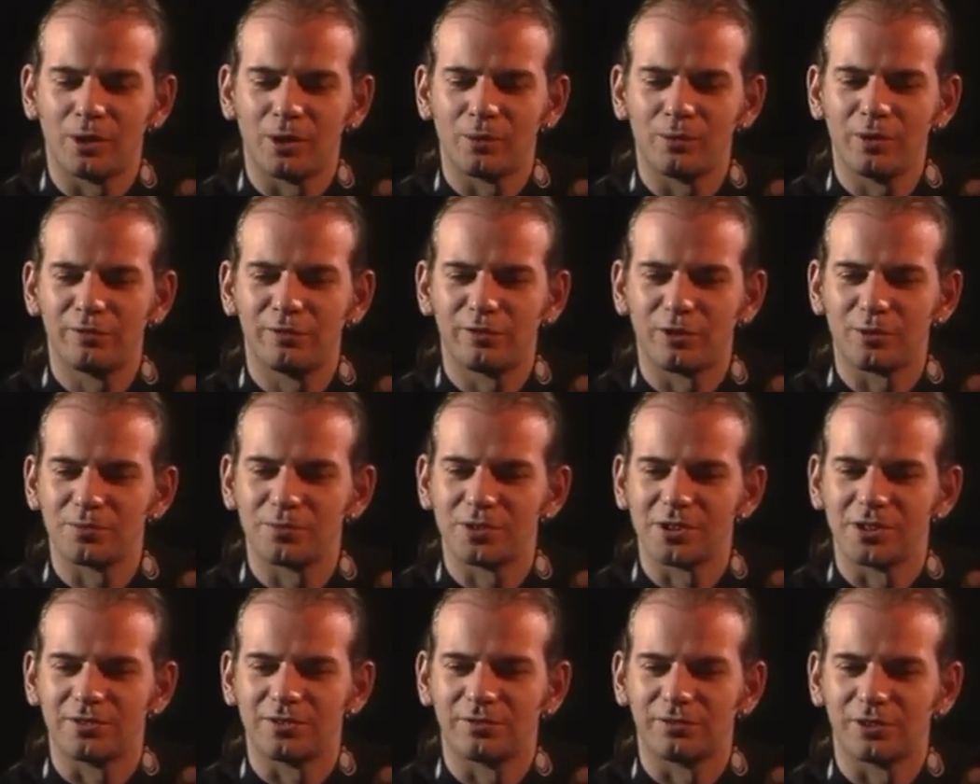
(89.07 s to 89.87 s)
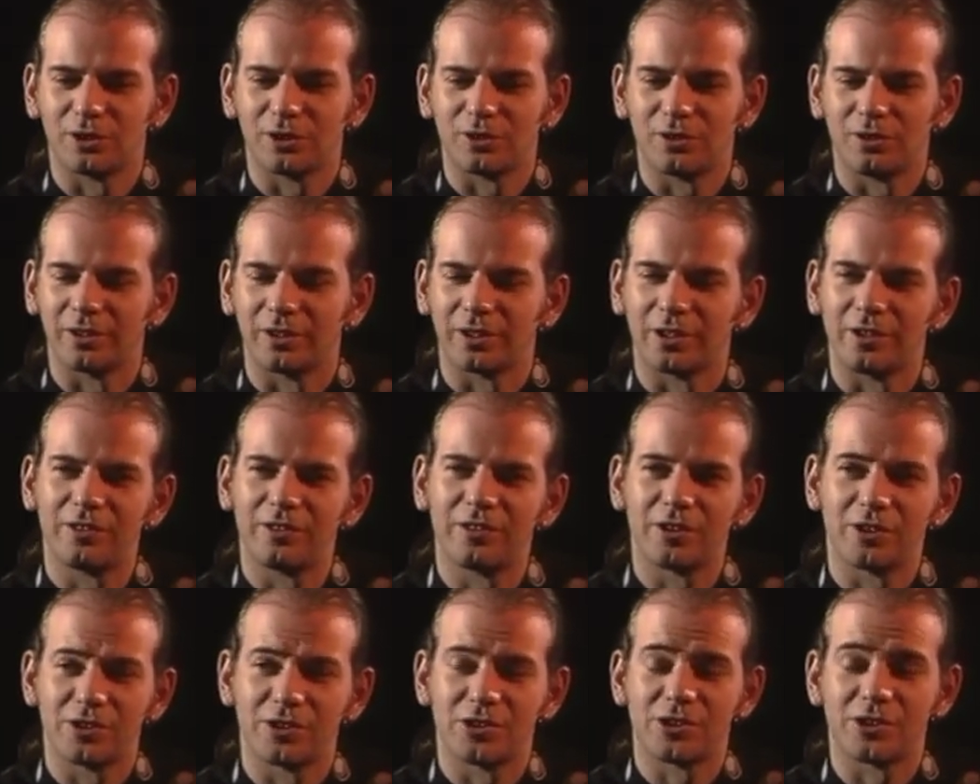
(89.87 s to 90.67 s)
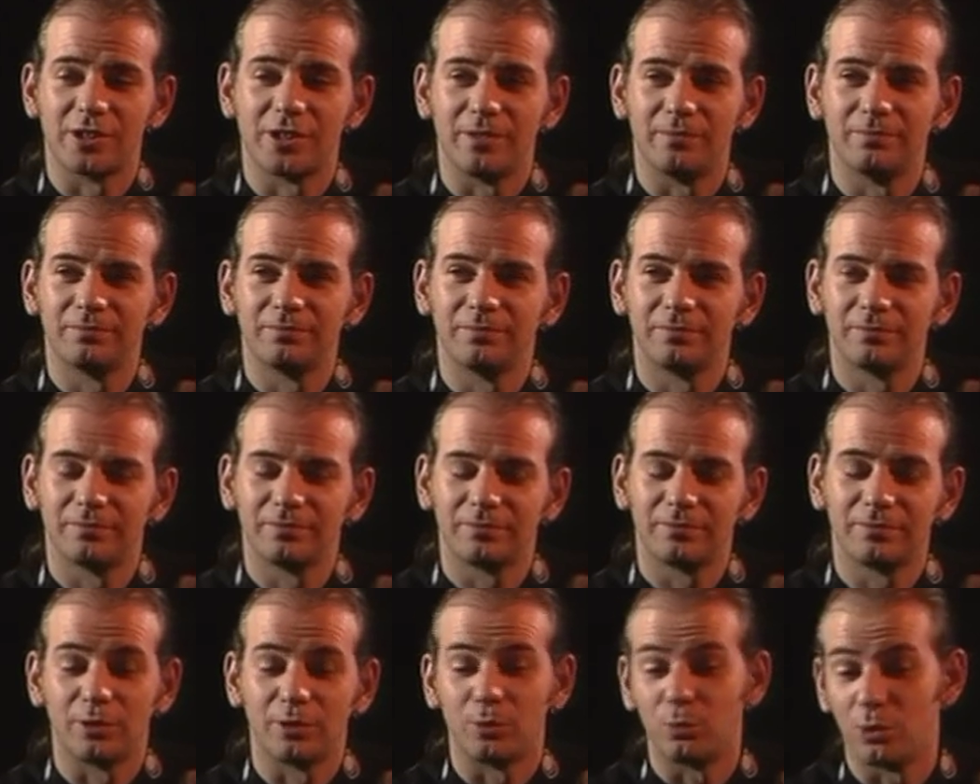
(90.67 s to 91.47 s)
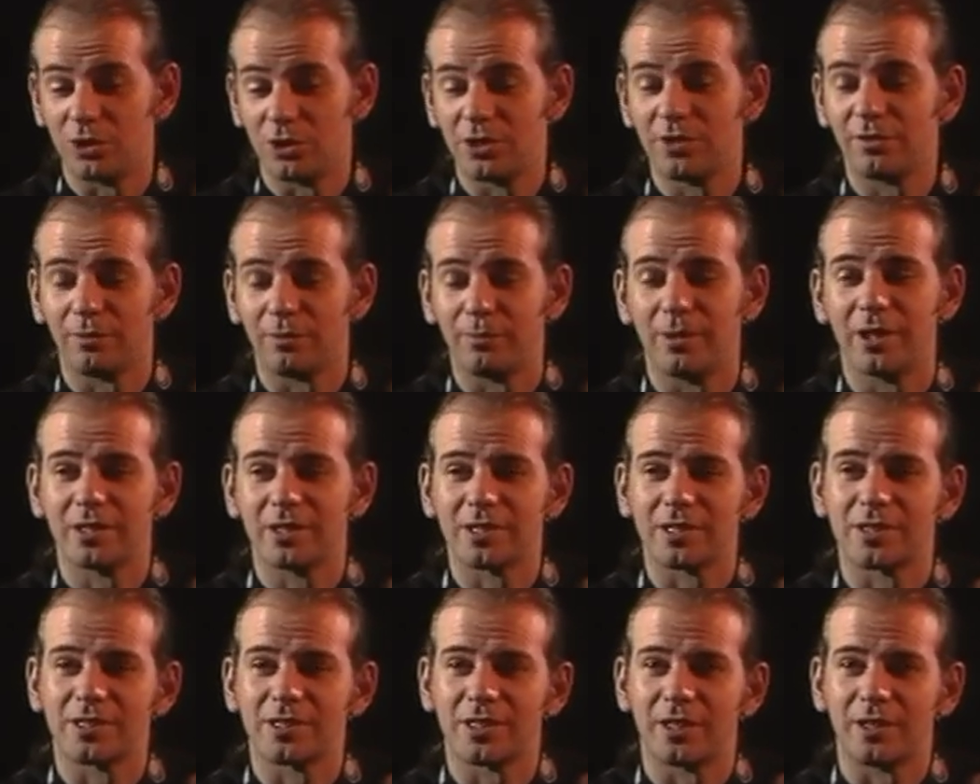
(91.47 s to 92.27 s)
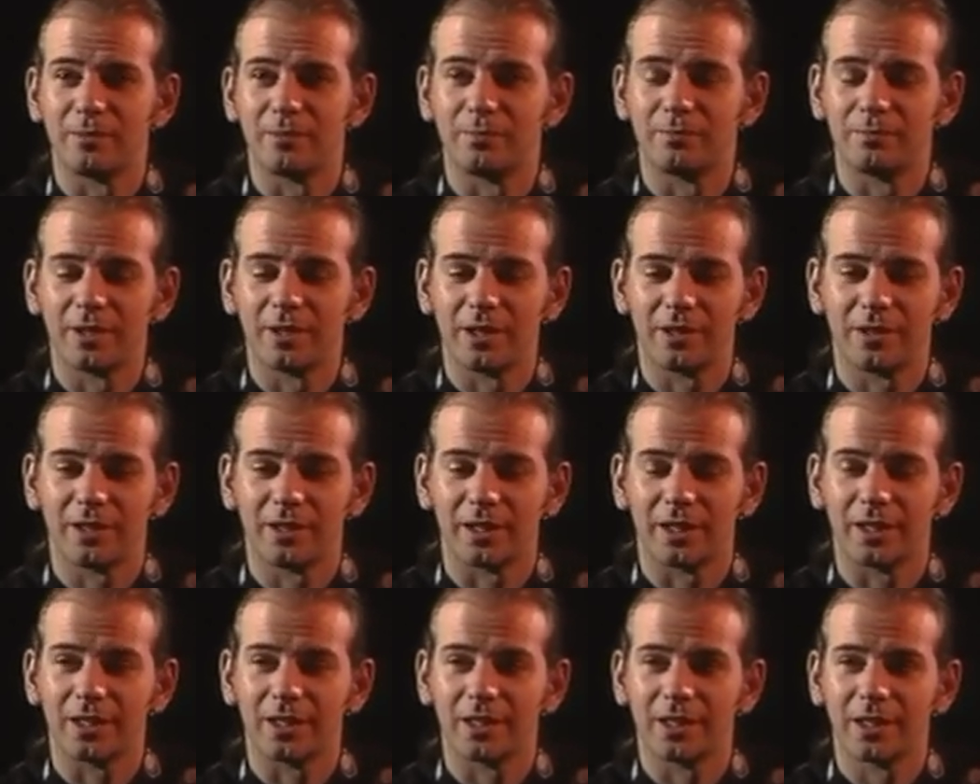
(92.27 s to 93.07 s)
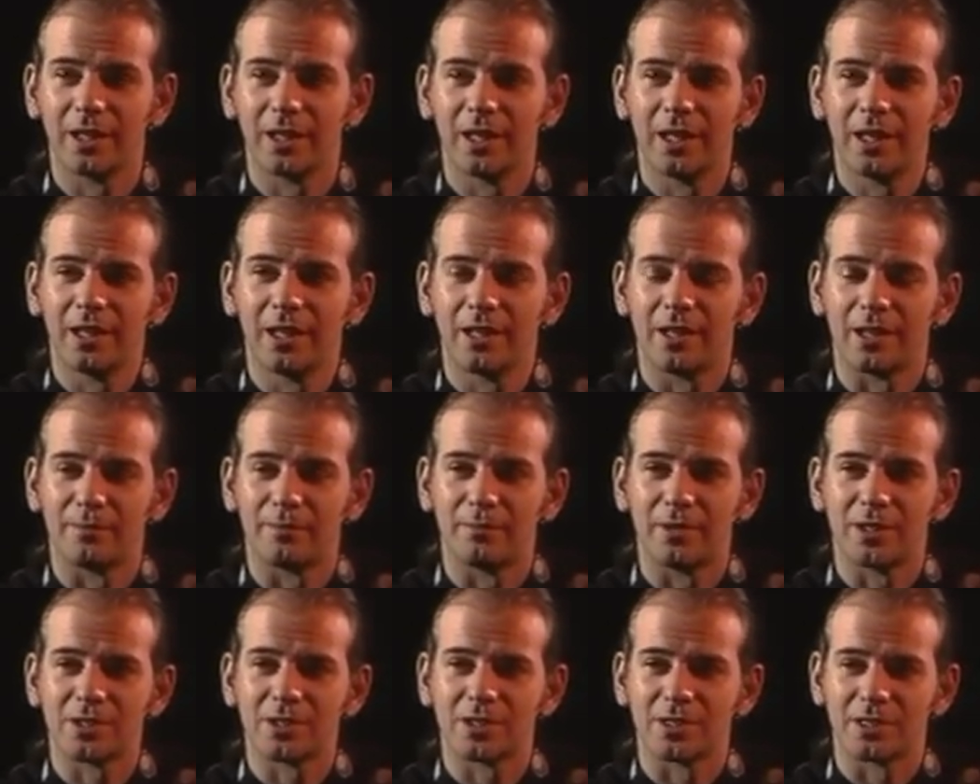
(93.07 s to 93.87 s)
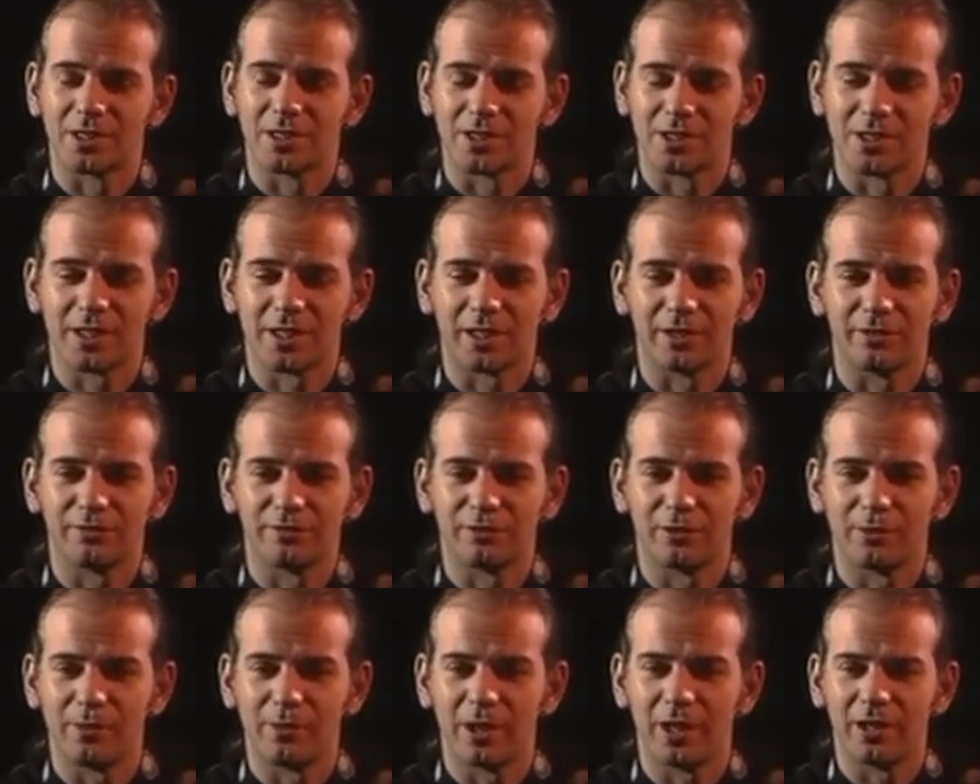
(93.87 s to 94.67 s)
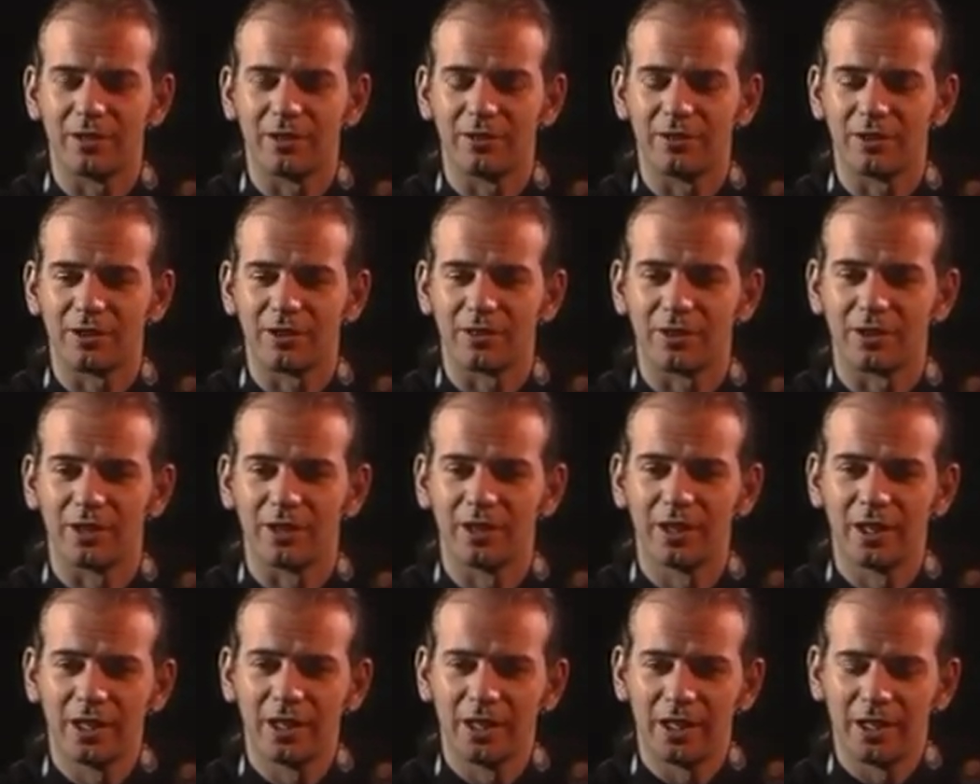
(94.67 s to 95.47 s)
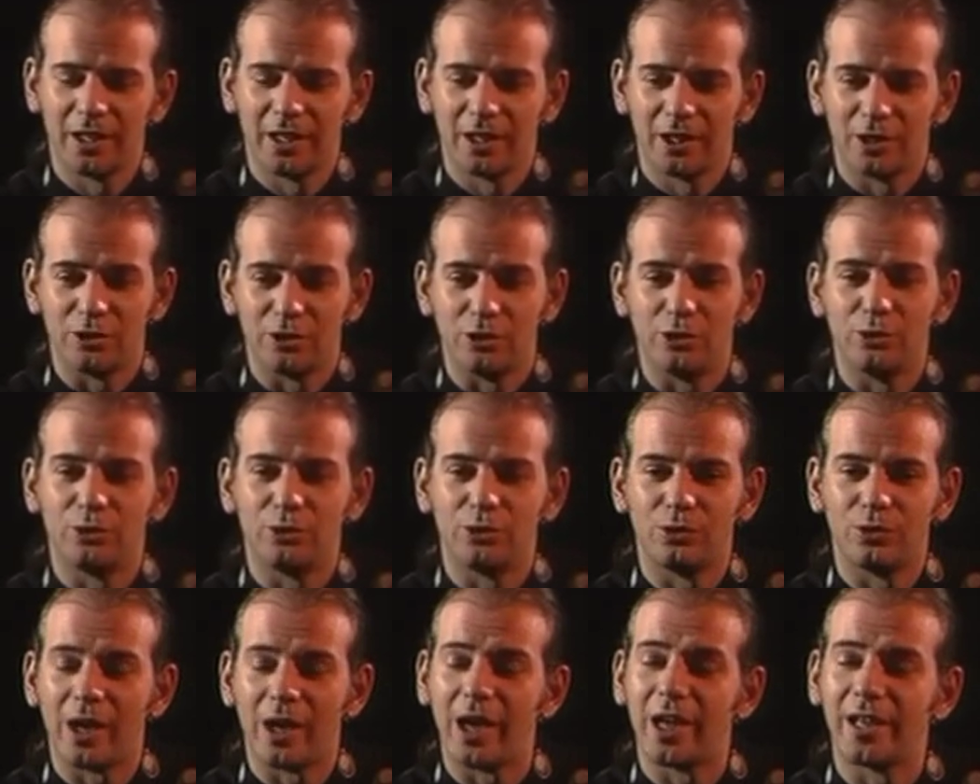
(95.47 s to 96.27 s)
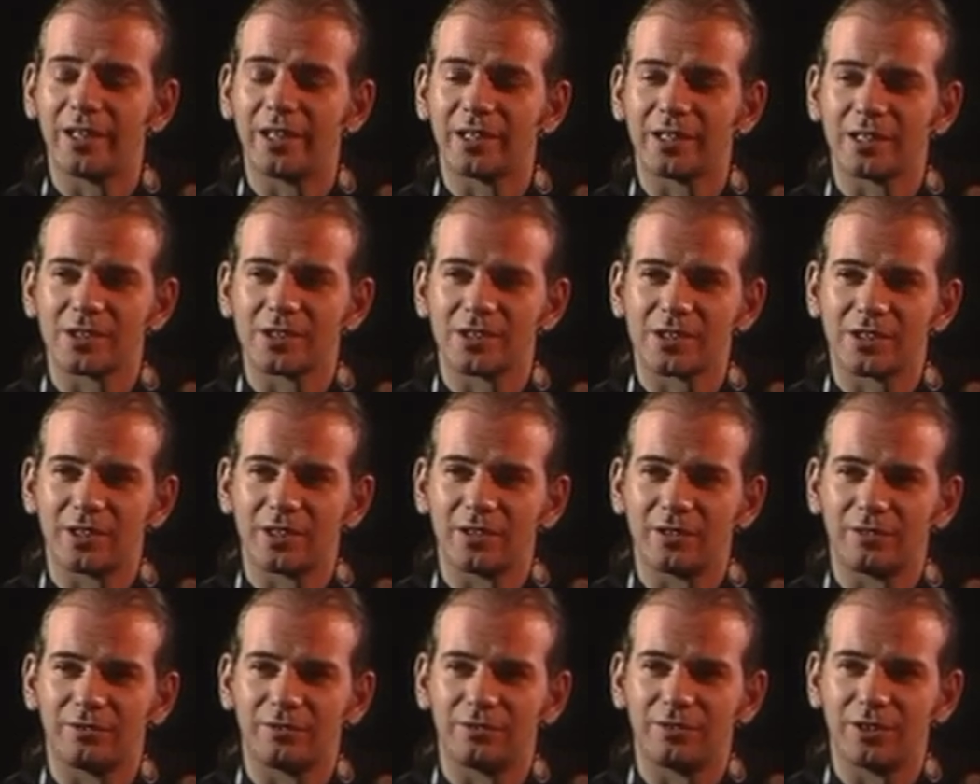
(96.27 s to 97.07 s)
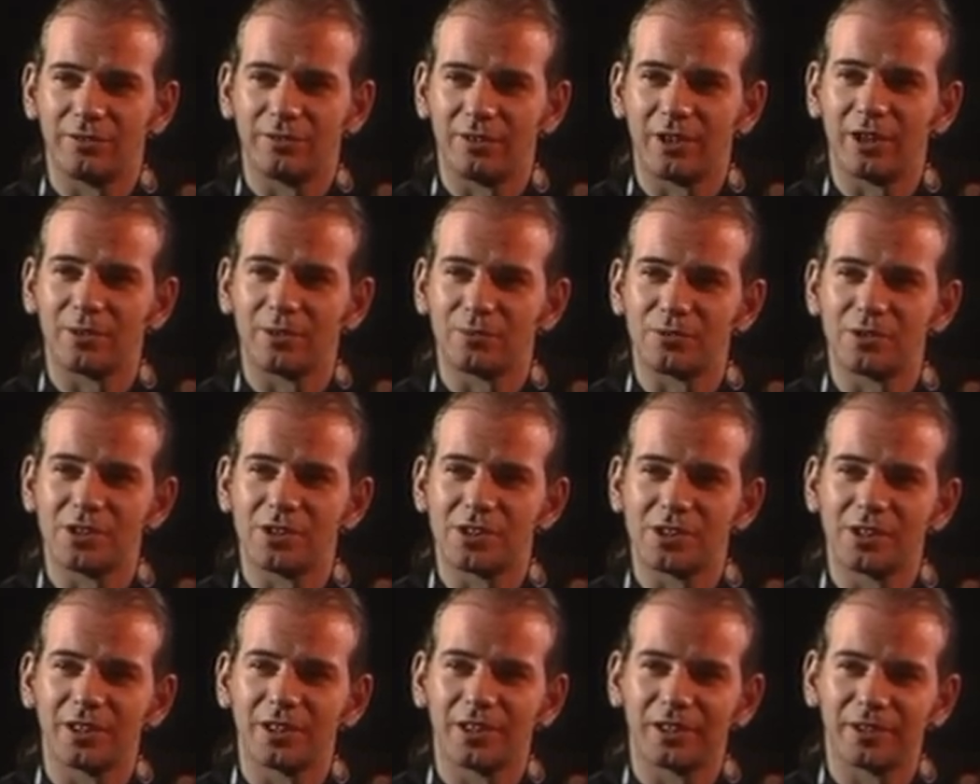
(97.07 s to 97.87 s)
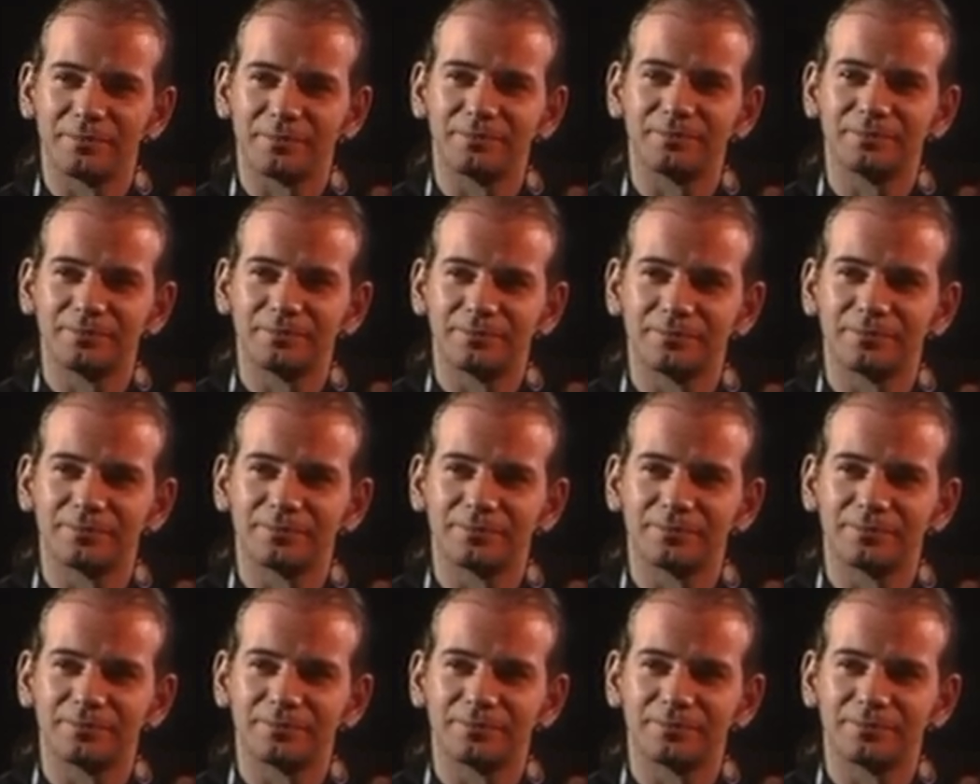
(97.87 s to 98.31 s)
Well, we've opted for calling it third stream, for want of a better term. I think that makes it distinct from any of the other new headings that have developed recently.